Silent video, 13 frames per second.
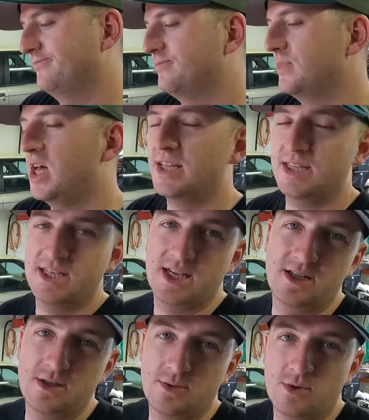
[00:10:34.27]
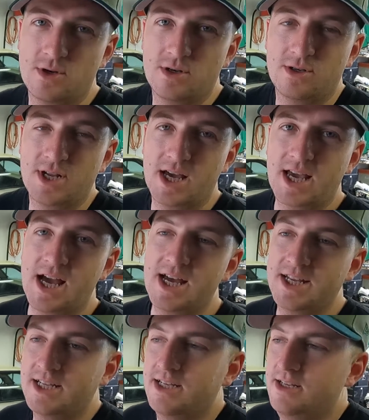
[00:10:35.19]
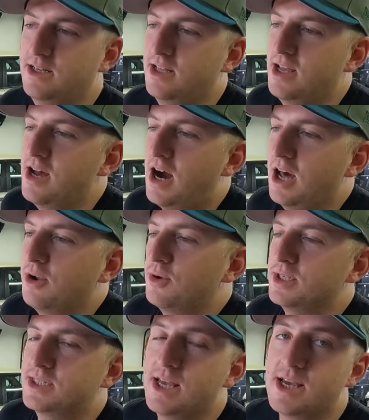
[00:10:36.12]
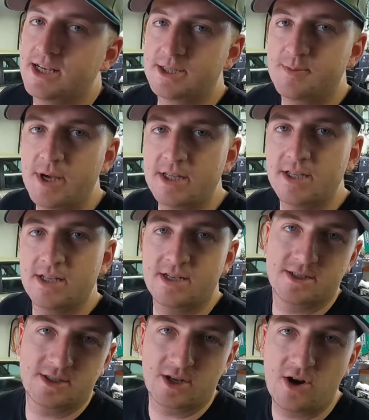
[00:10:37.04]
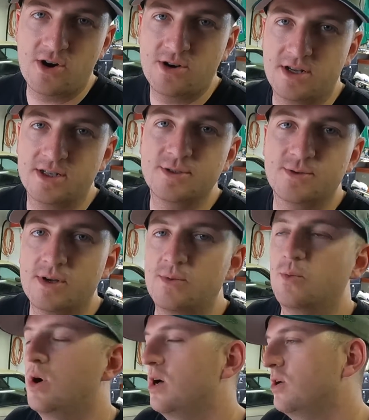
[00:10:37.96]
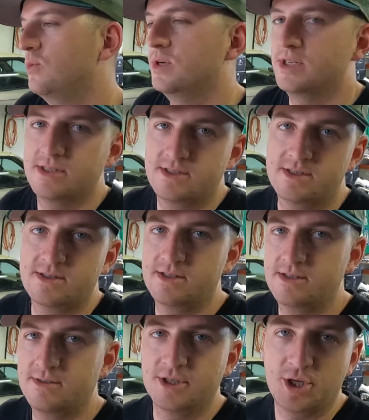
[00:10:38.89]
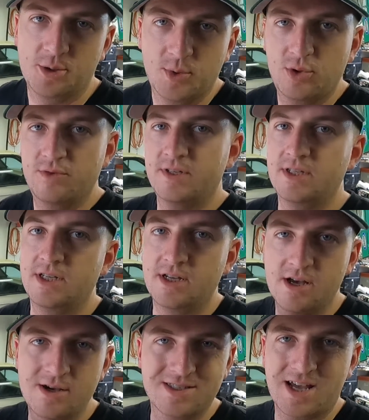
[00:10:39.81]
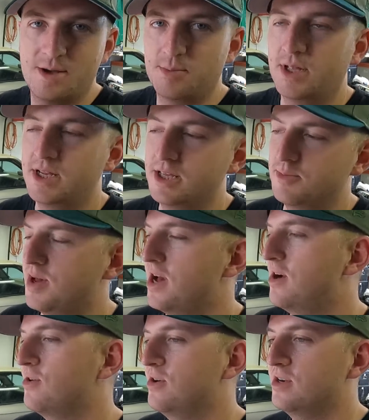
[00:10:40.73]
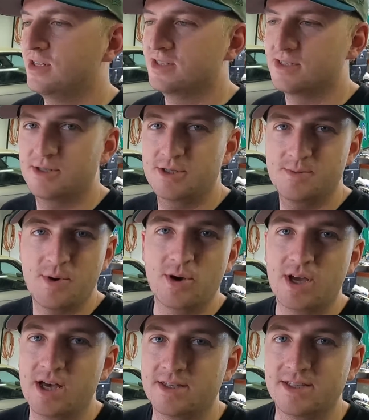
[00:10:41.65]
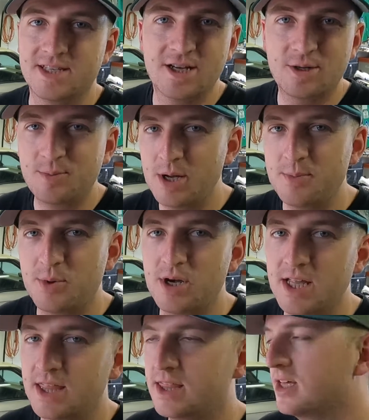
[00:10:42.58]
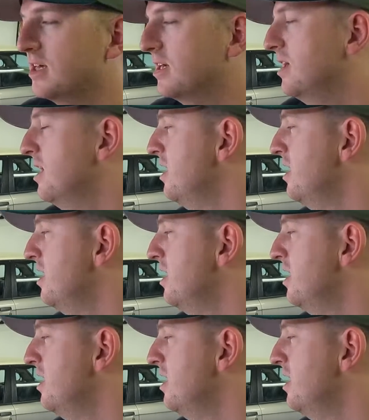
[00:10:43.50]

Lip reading: Not the end of the world. I don't want to say I expected it, because the car does run well when you're moving. You know, it's got plenty of power. It doesn't smoke out the tailpipe or anything.